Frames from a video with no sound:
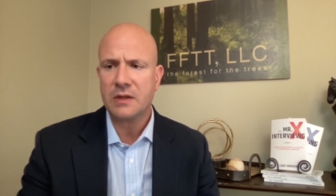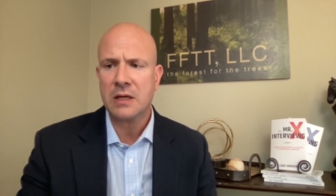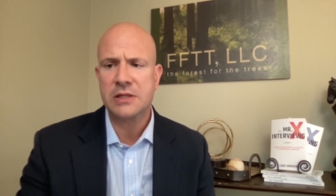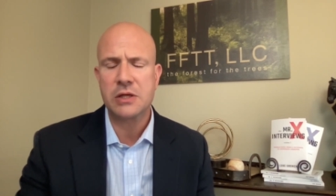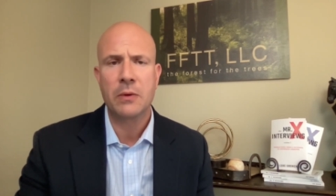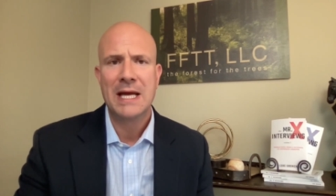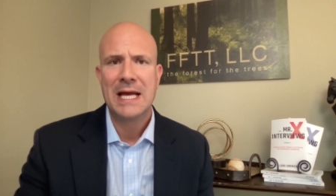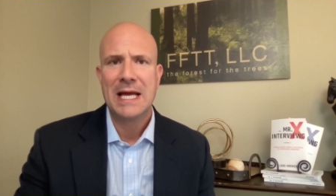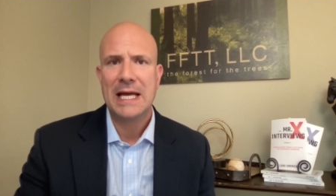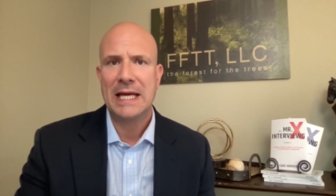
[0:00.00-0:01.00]
And so
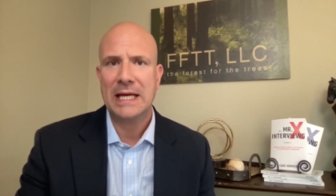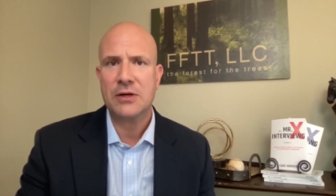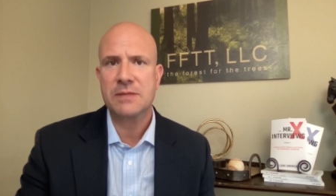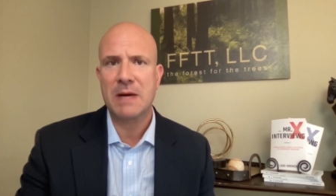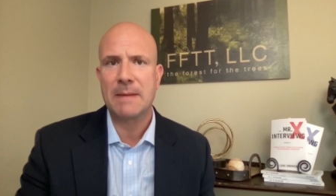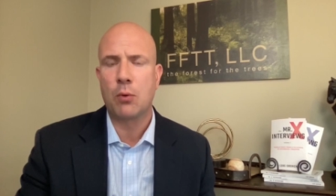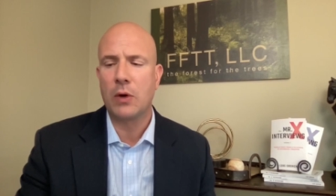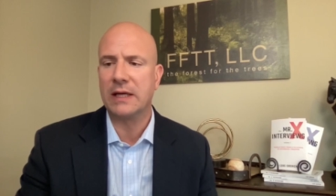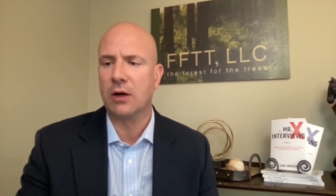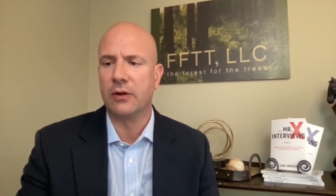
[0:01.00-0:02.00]
here's my
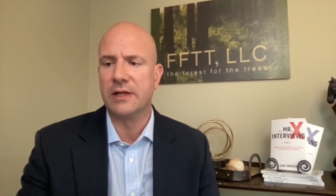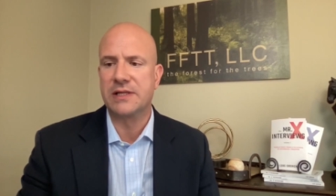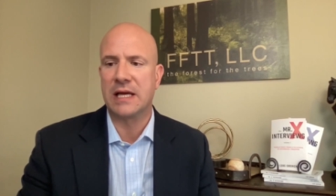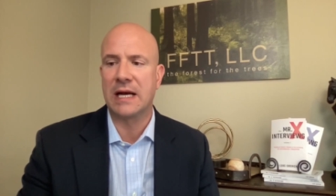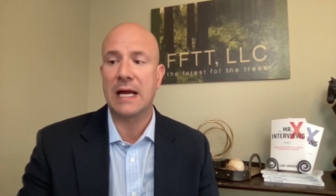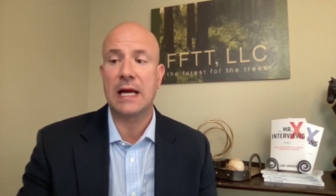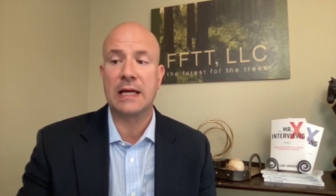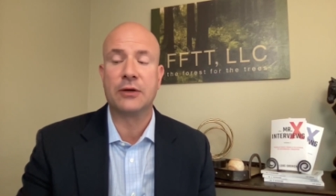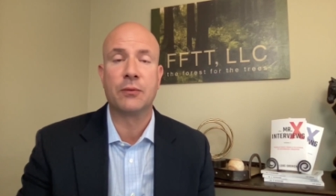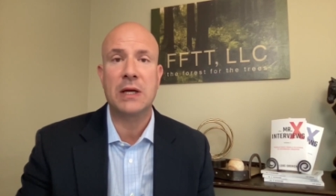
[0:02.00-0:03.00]
point in all this, and I, I
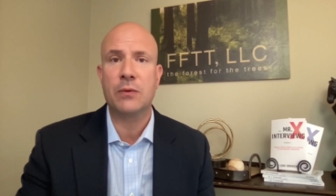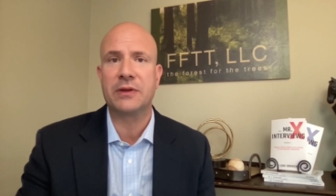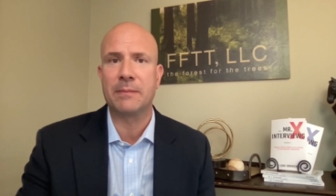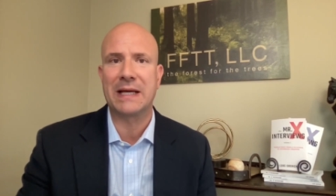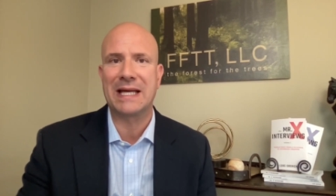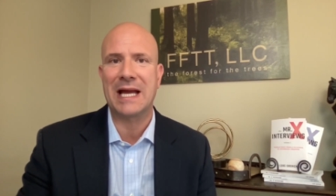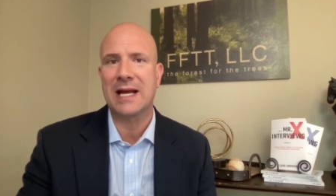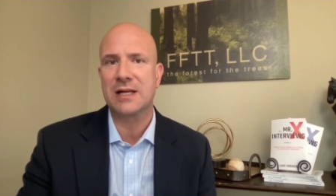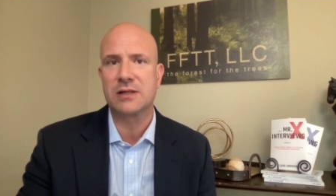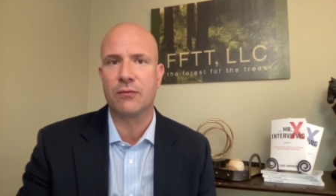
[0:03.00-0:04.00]
agree with the
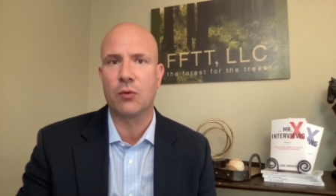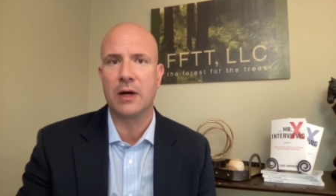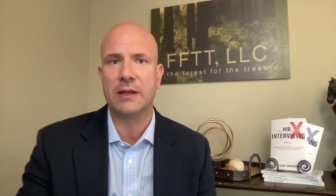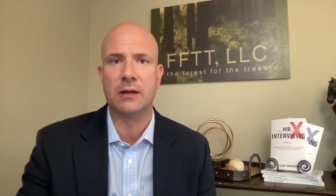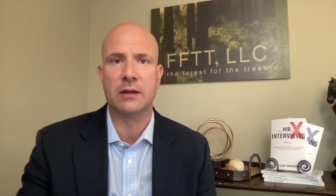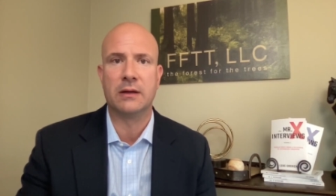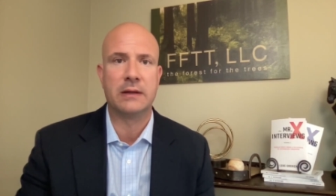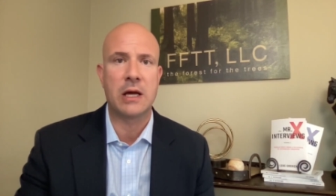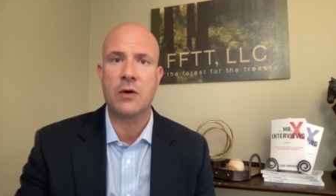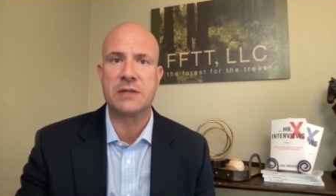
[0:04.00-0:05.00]
mechanics of what
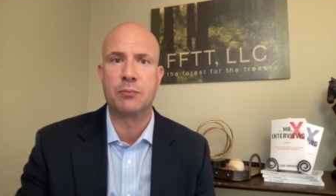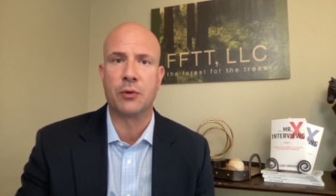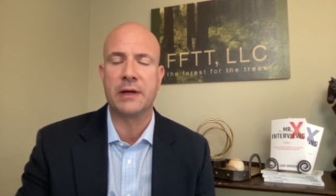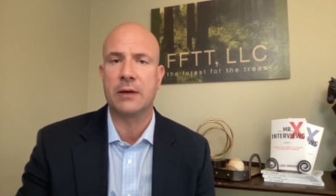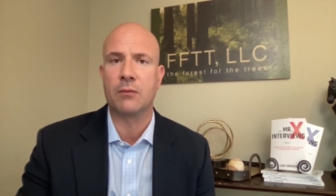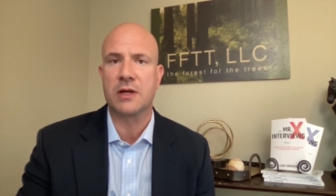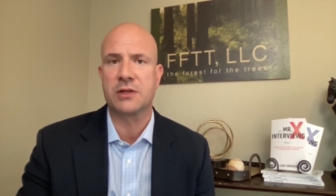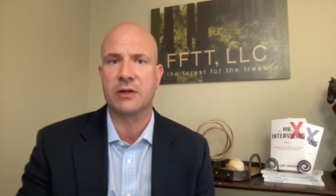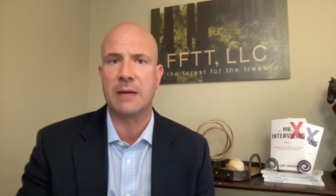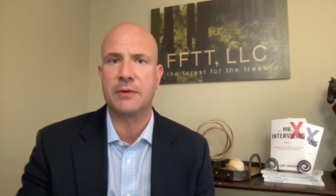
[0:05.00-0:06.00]
the always brilliant
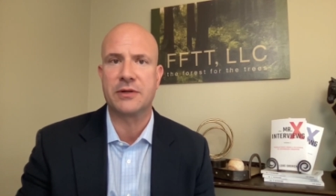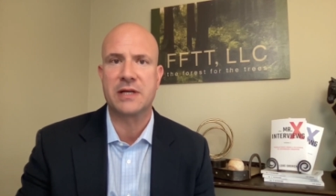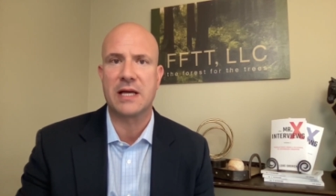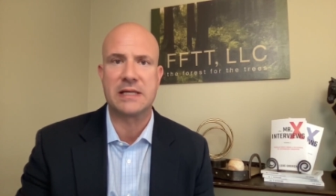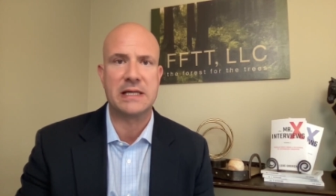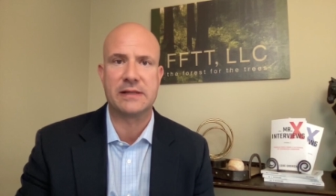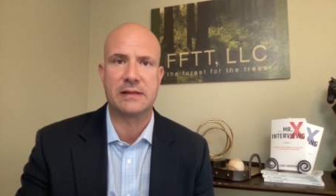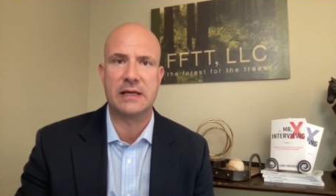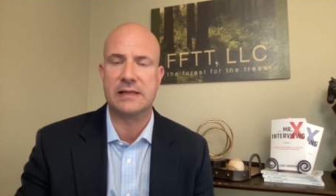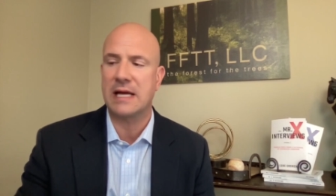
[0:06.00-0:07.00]
Russell Napier says. He's,
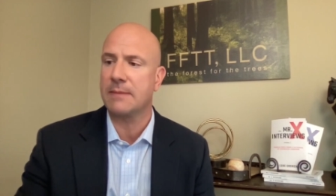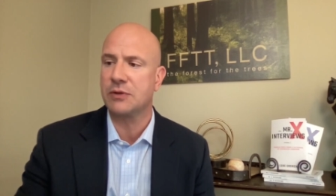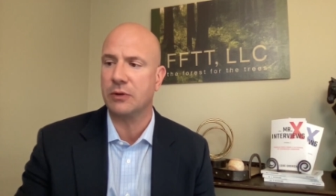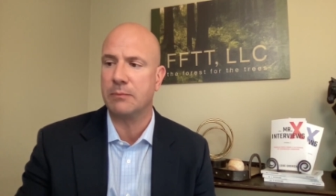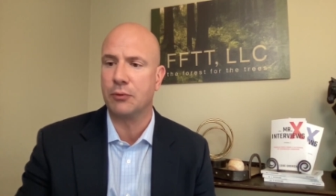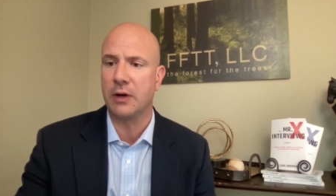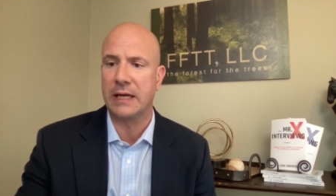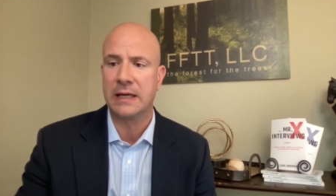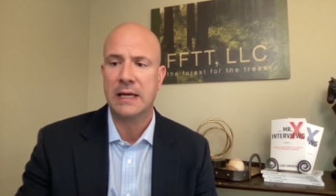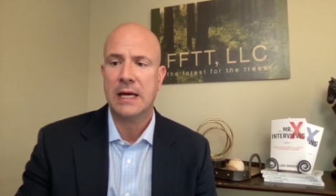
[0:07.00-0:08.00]
he's absolutely
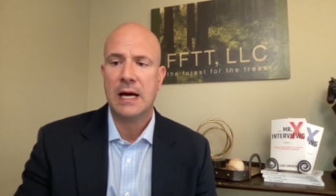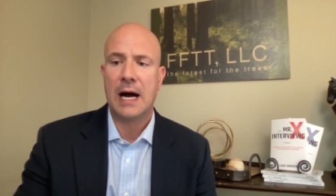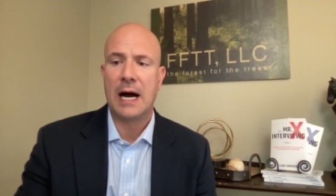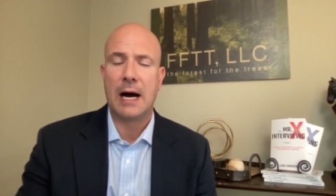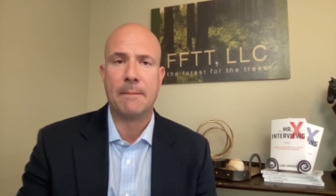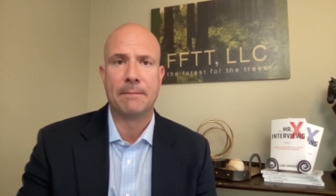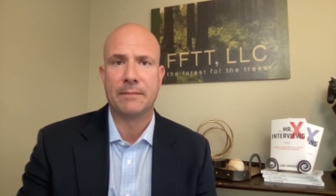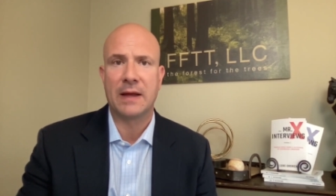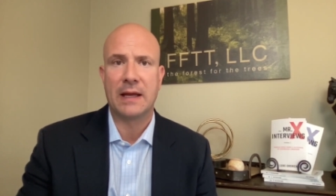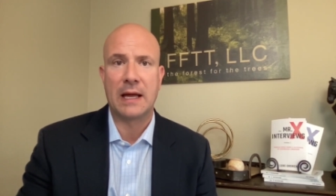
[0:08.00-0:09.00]
brilliant. Um,
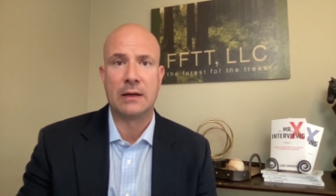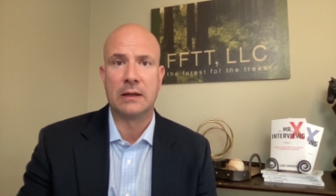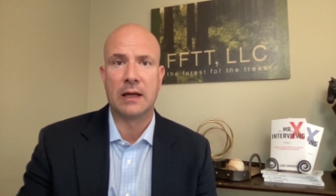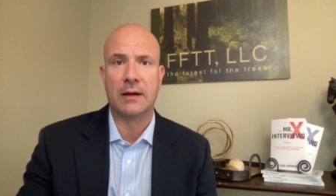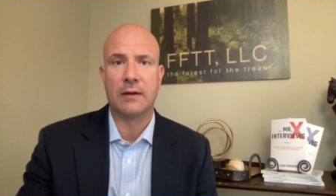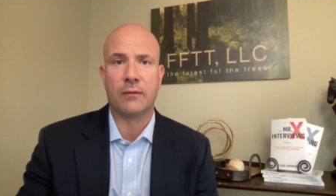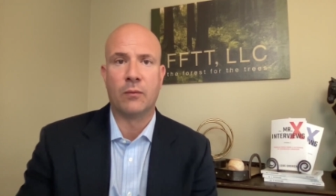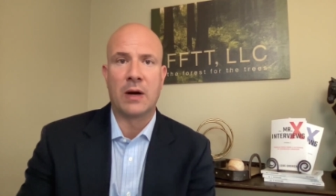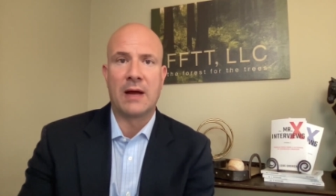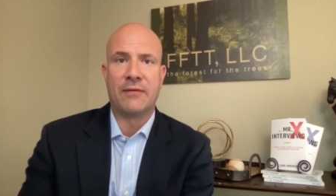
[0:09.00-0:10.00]
and, and uh,
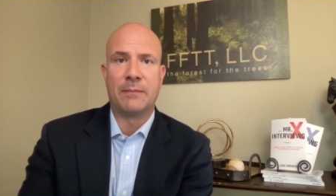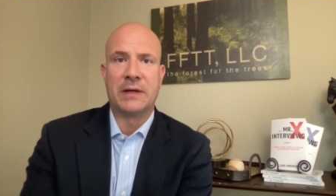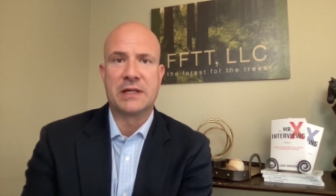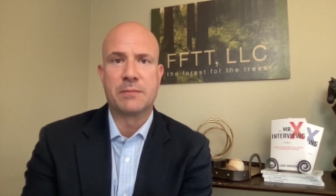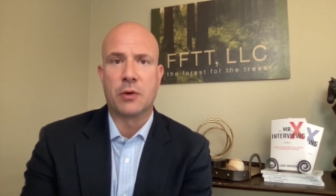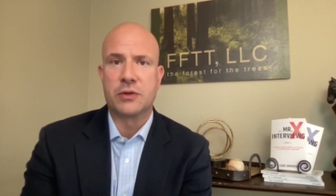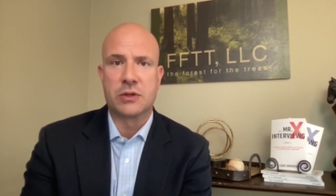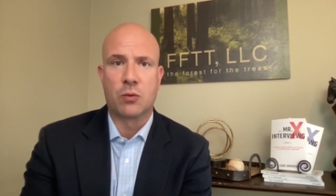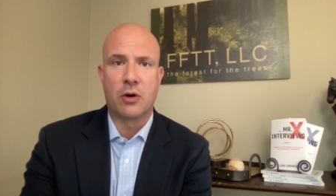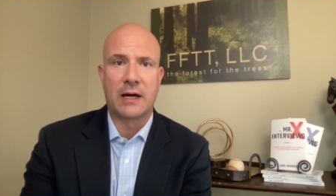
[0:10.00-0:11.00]
when I've been exposed to
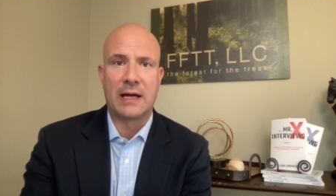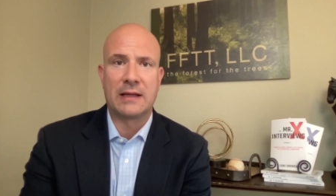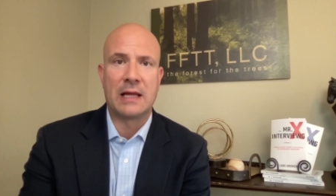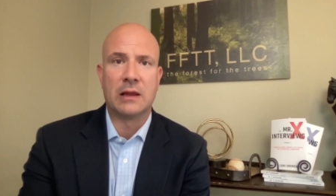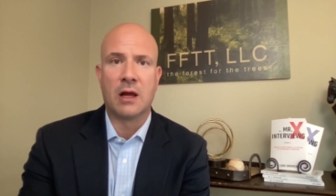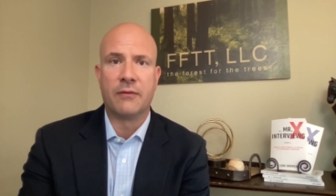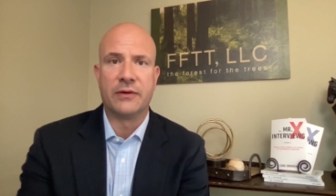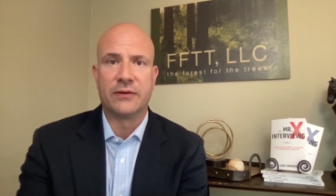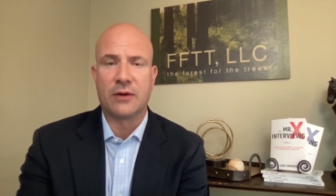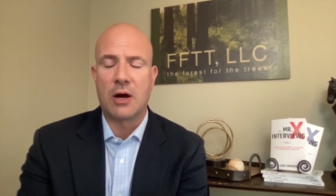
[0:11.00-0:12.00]
his work, I, I love
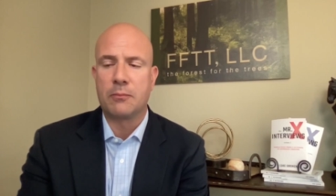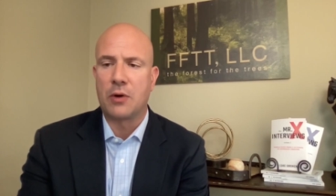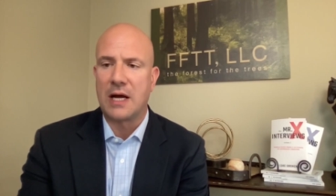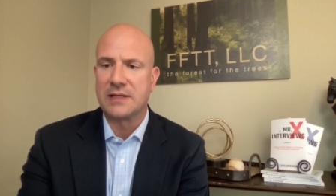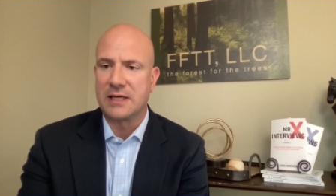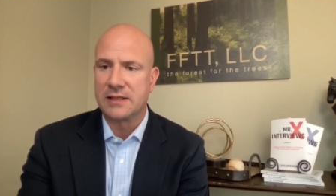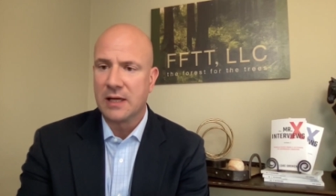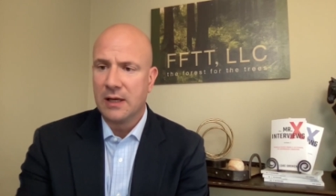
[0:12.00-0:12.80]
his thought process